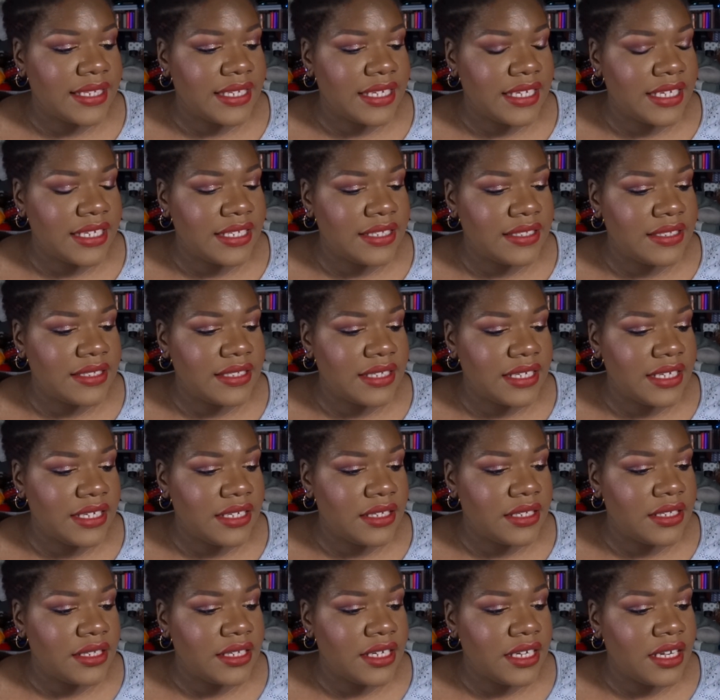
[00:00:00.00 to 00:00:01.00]
it's
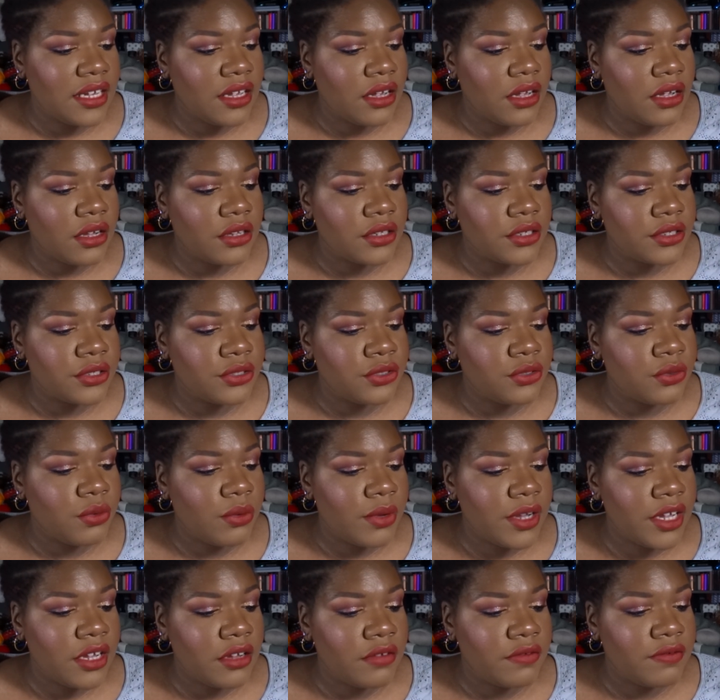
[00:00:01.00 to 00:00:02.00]
in the color
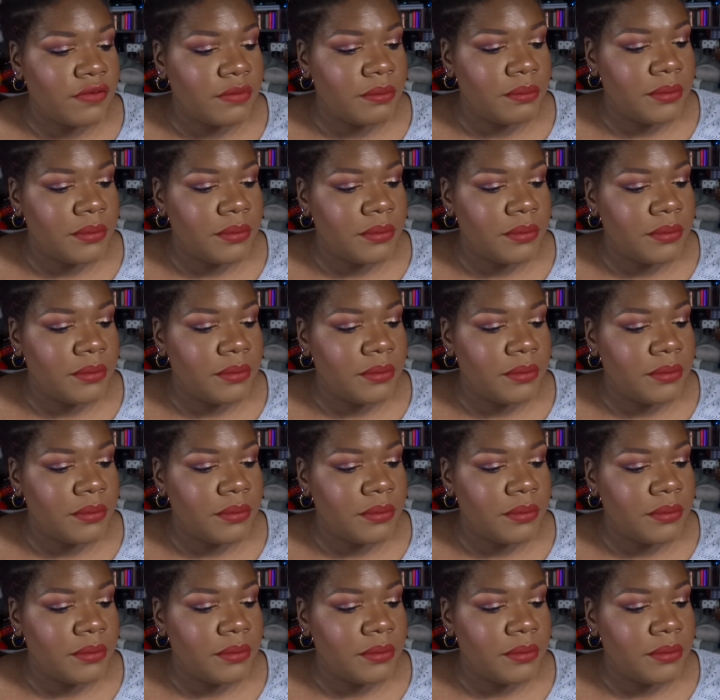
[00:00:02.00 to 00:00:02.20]
12,